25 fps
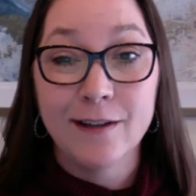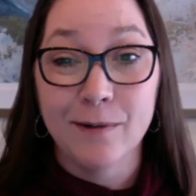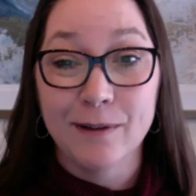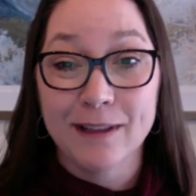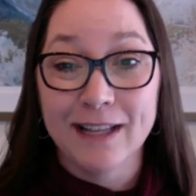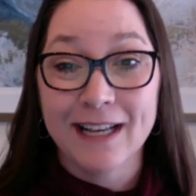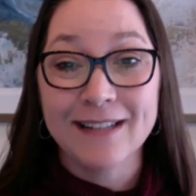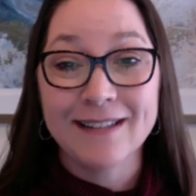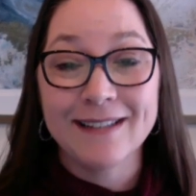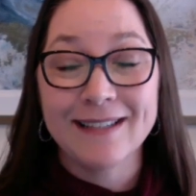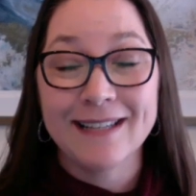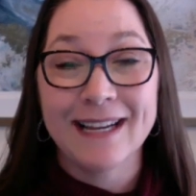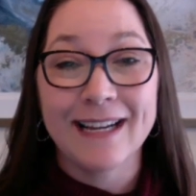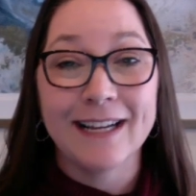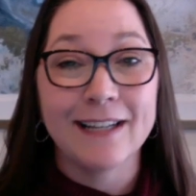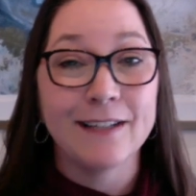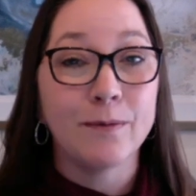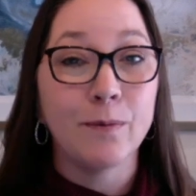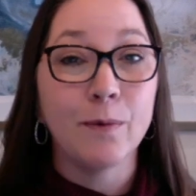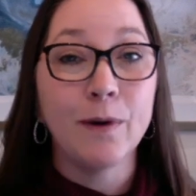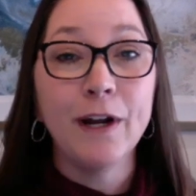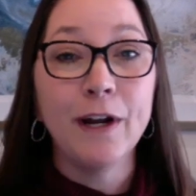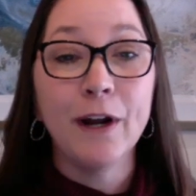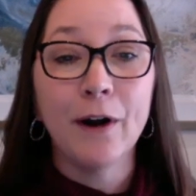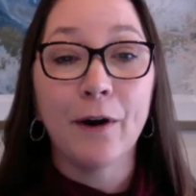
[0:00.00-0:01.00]
what that's saying is
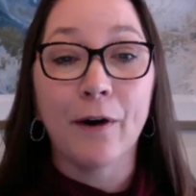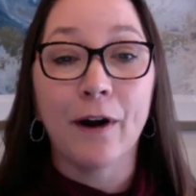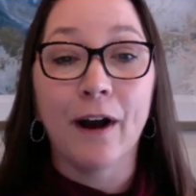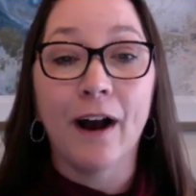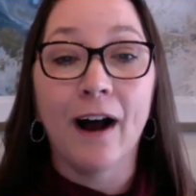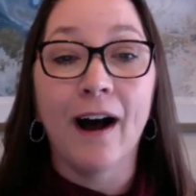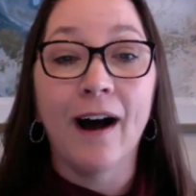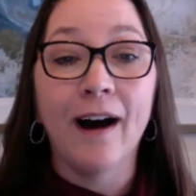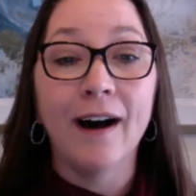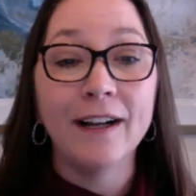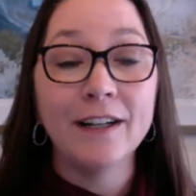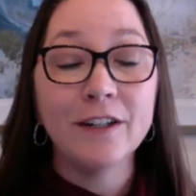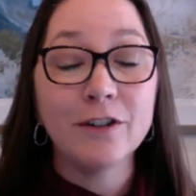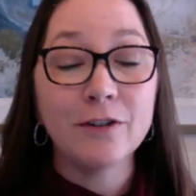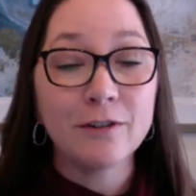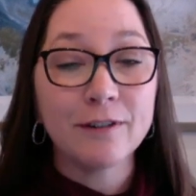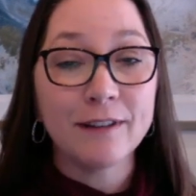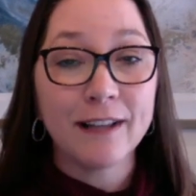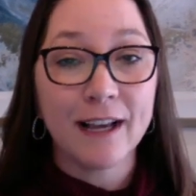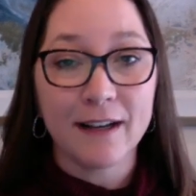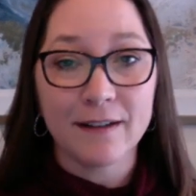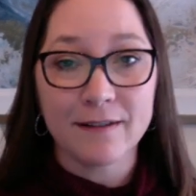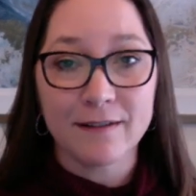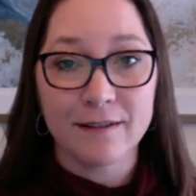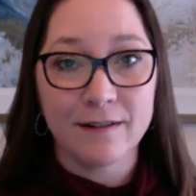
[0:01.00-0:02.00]
we are
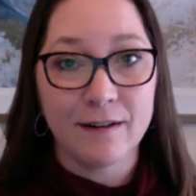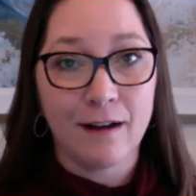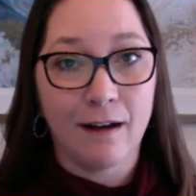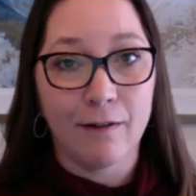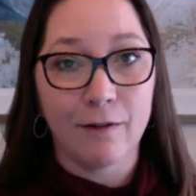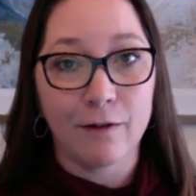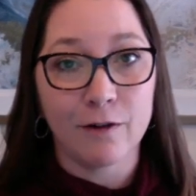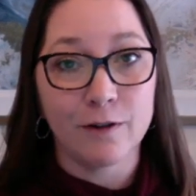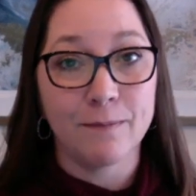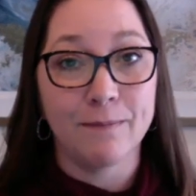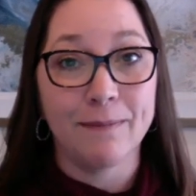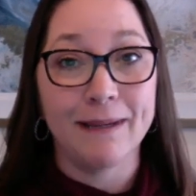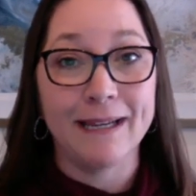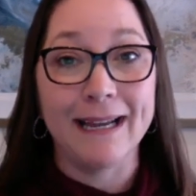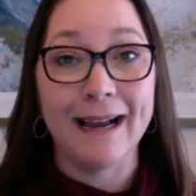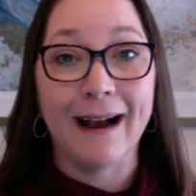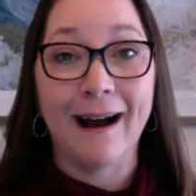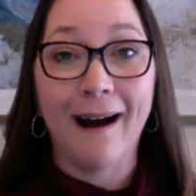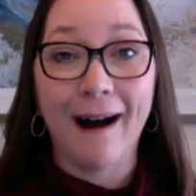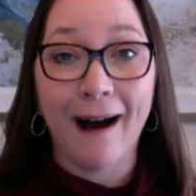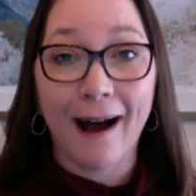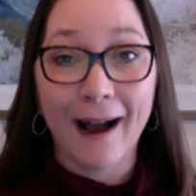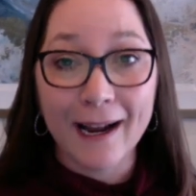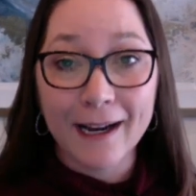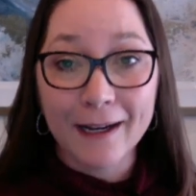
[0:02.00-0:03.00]
$100,000
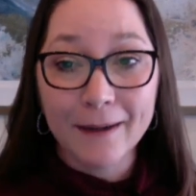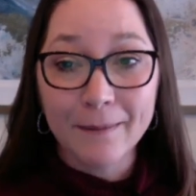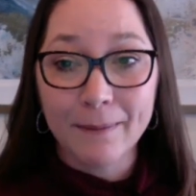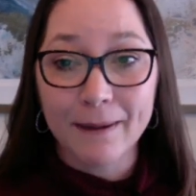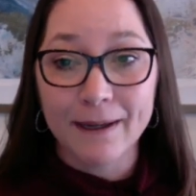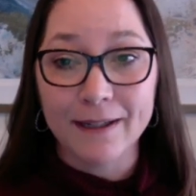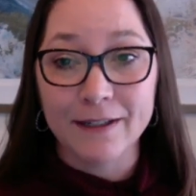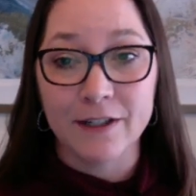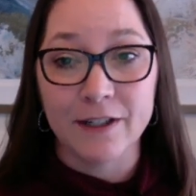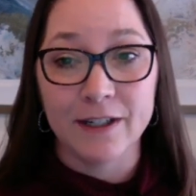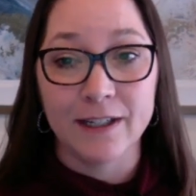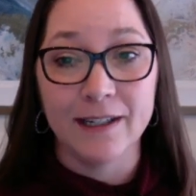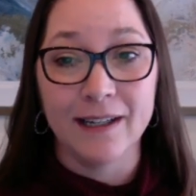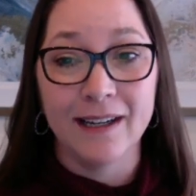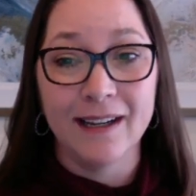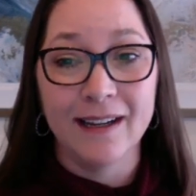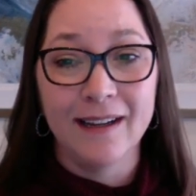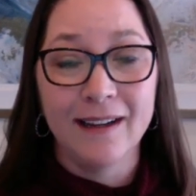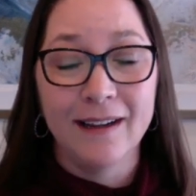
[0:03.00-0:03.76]
behind budget,